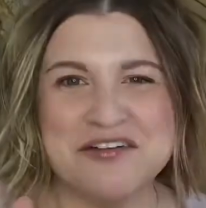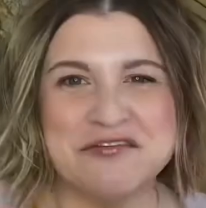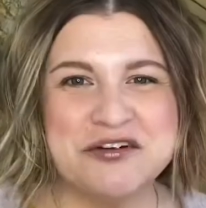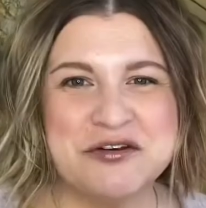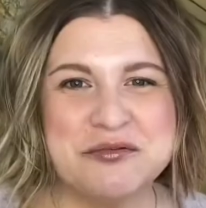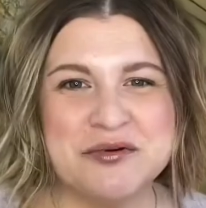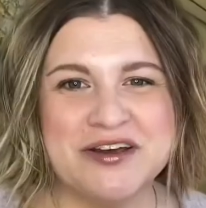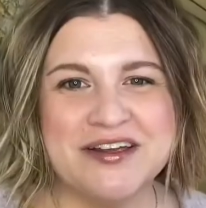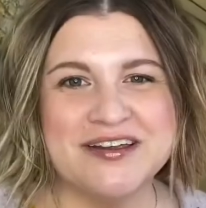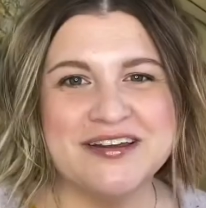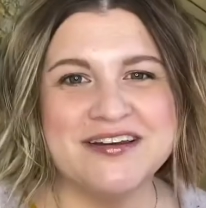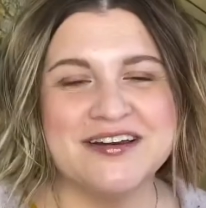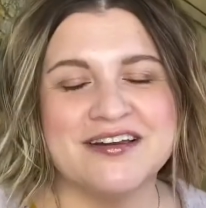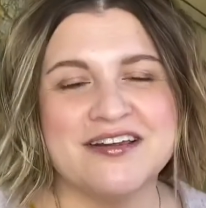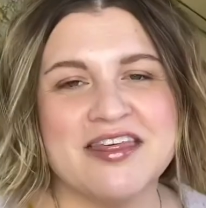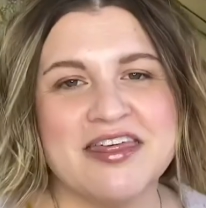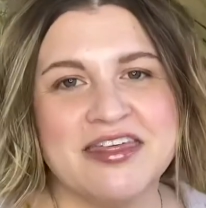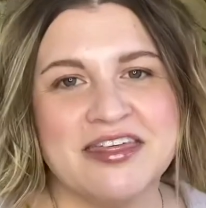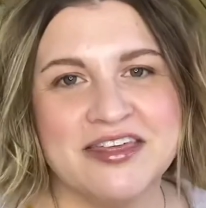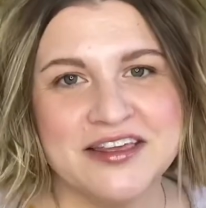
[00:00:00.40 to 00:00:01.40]
everyone.
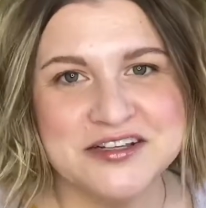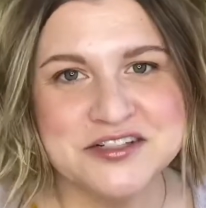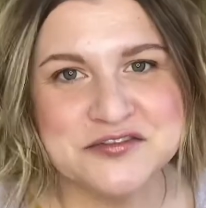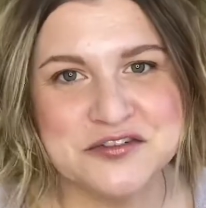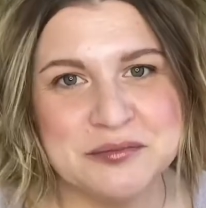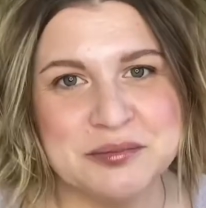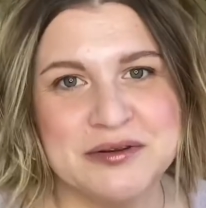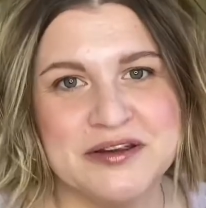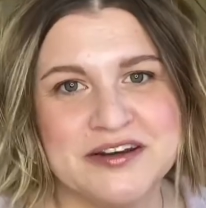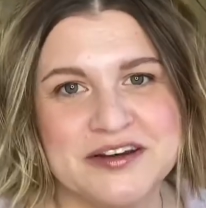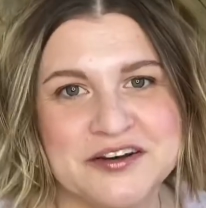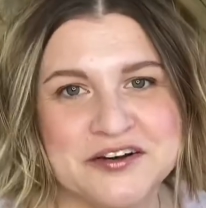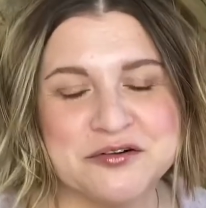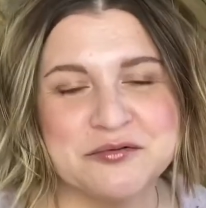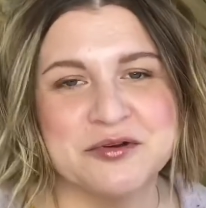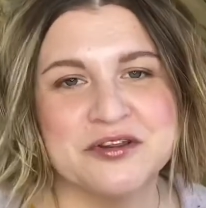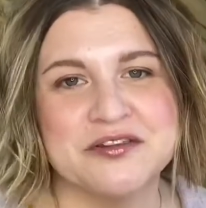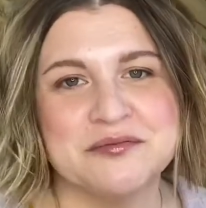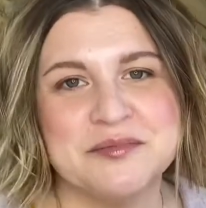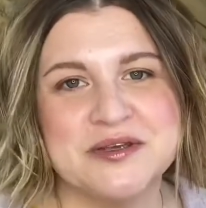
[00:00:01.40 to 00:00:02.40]
Thanks for being here
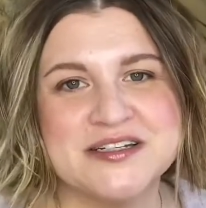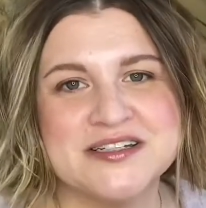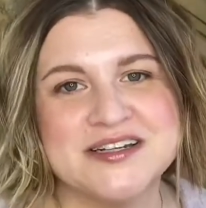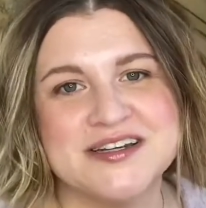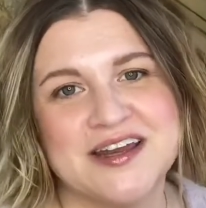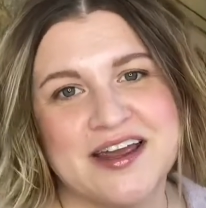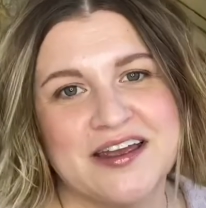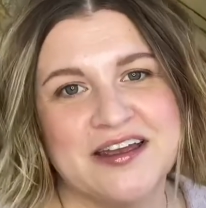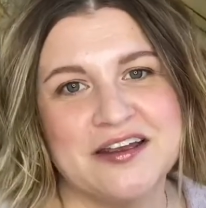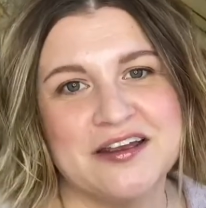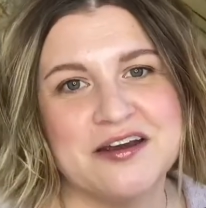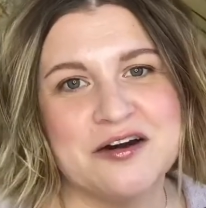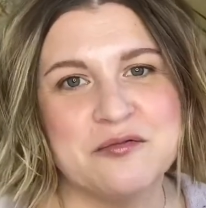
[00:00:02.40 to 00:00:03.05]
with me today.